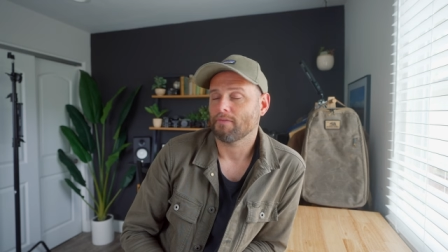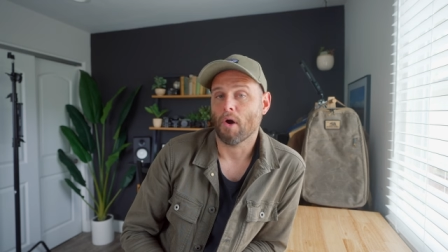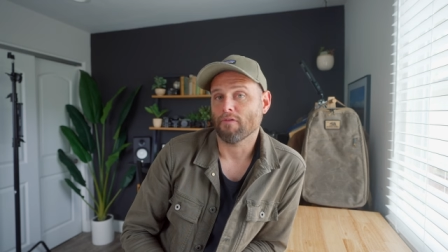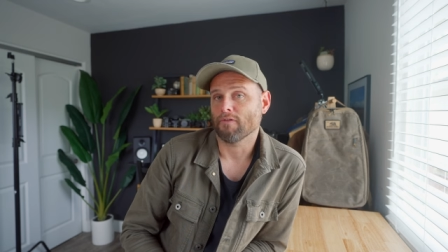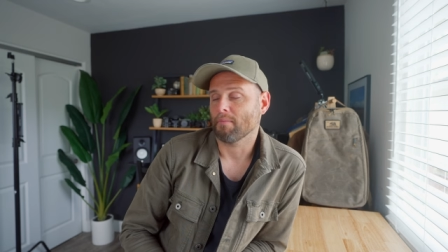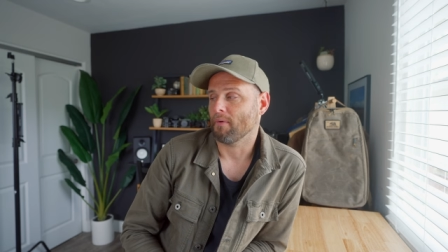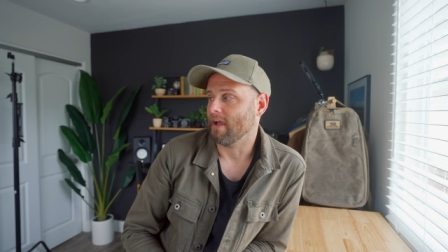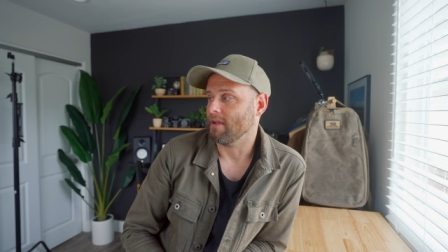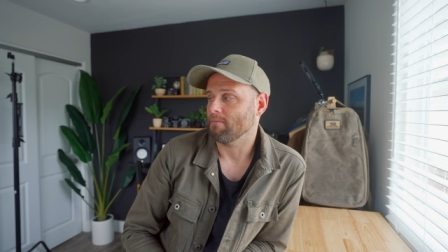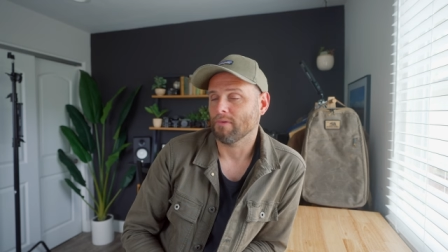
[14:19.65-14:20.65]
Small
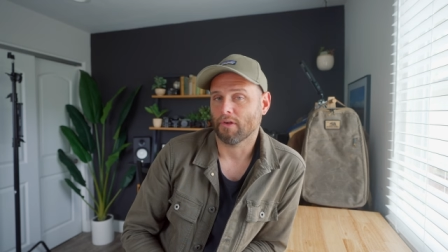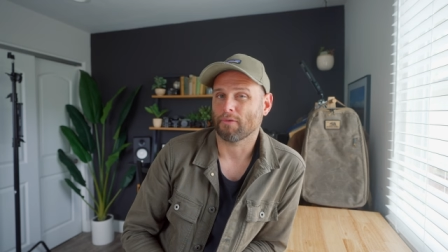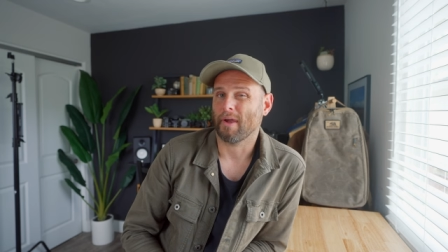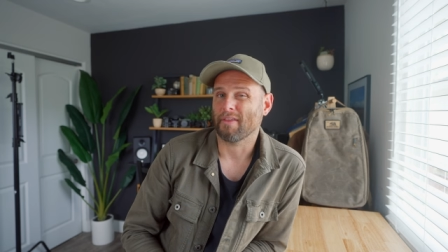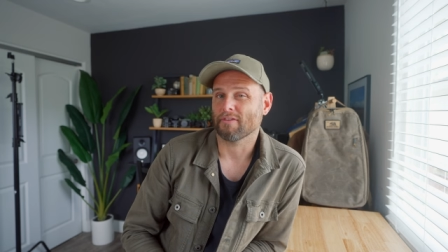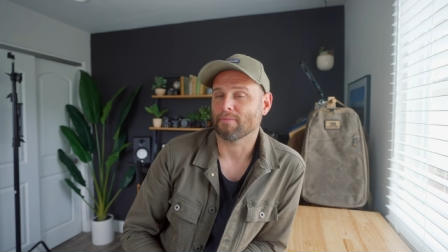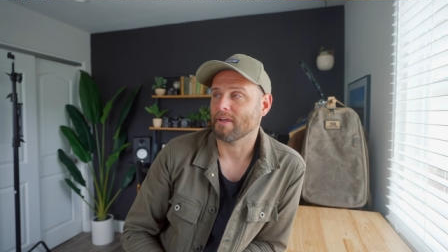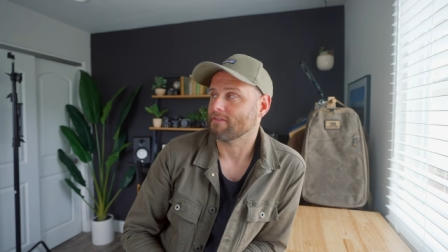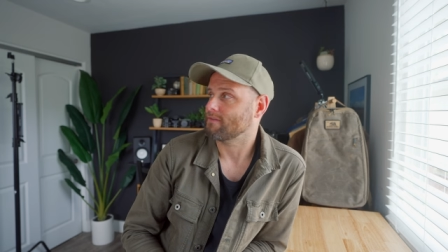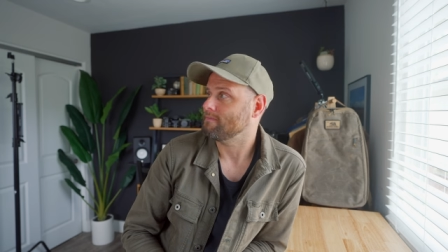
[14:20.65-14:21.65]
footprint, looks great in the
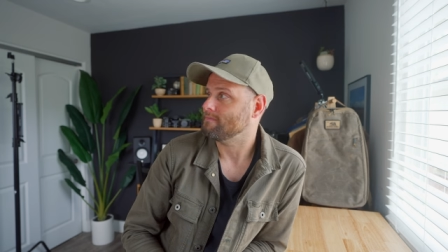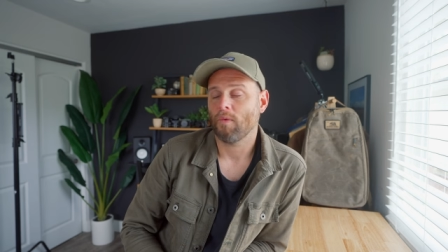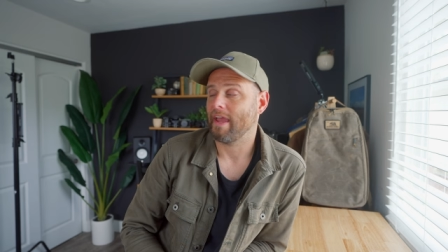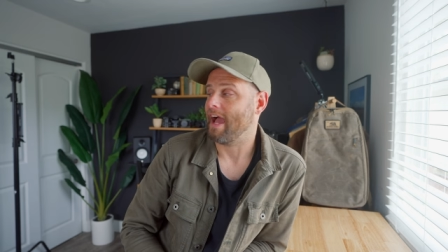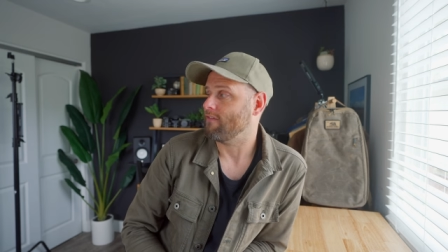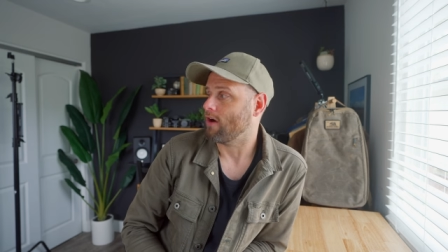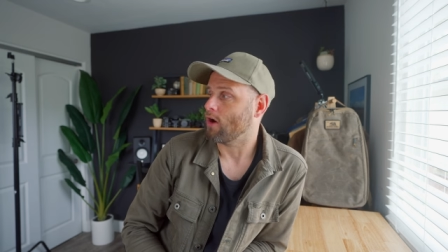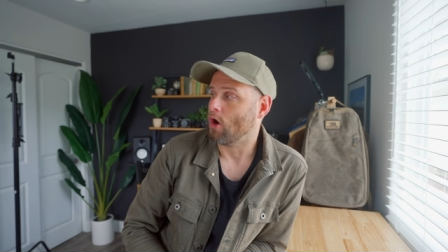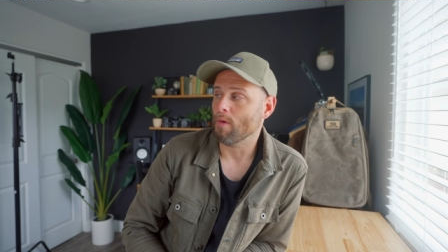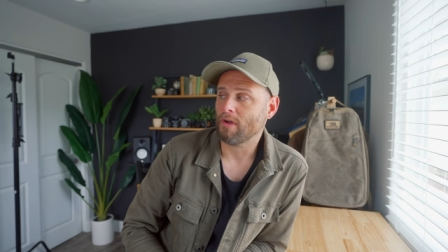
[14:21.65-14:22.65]
space. We have our
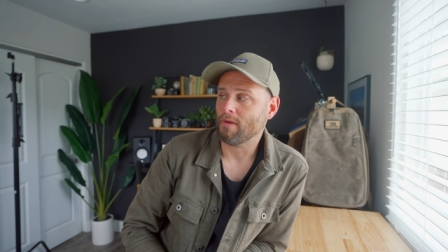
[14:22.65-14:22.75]
home